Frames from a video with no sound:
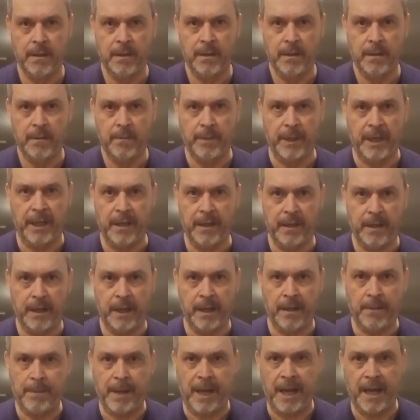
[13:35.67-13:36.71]
being
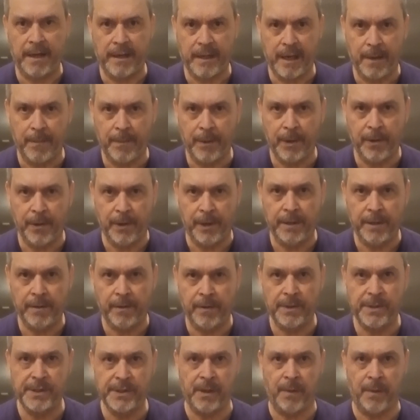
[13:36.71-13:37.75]
in a bad neighborhood
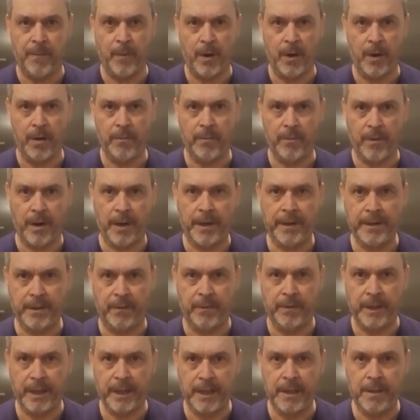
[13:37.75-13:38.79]
or somewhere where I
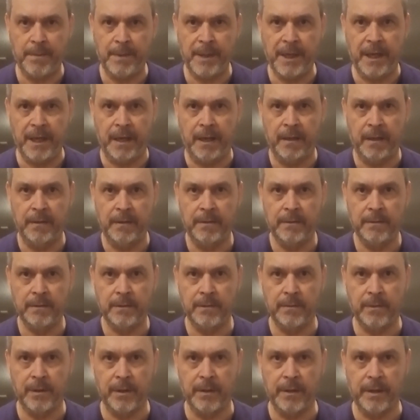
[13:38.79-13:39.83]
don't need to be,
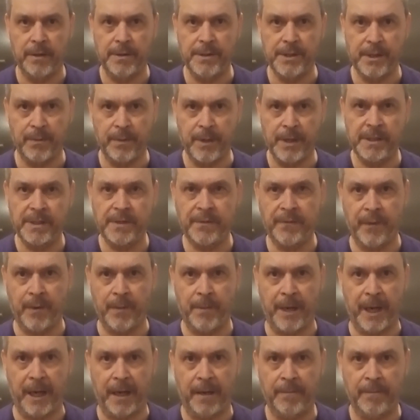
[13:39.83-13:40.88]
where there's a risk for me.